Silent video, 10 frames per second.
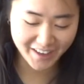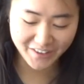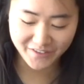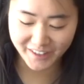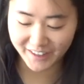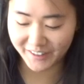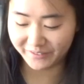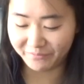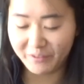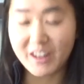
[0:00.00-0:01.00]
But
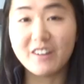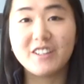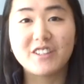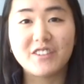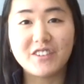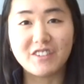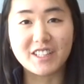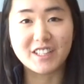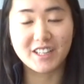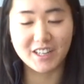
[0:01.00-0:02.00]
now you just want to
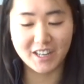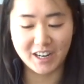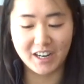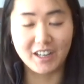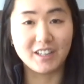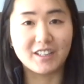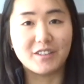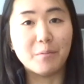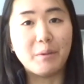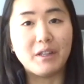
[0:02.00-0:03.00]
whisk your eggs
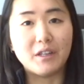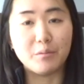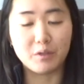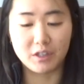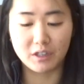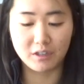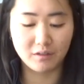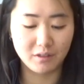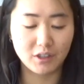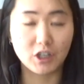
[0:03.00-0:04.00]
or beat them with
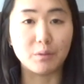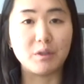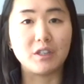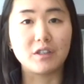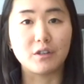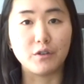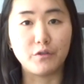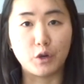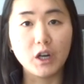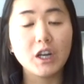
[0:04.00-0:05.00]
chopsticks or a
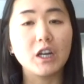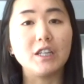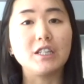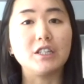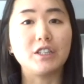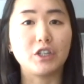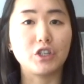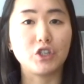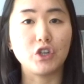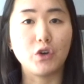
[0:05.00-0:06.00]
fork until
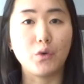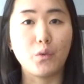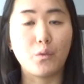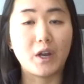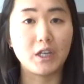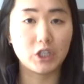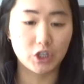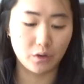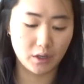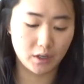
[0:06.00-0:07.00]
there's no white
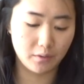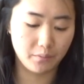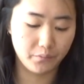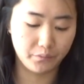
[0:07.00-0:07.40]
showing.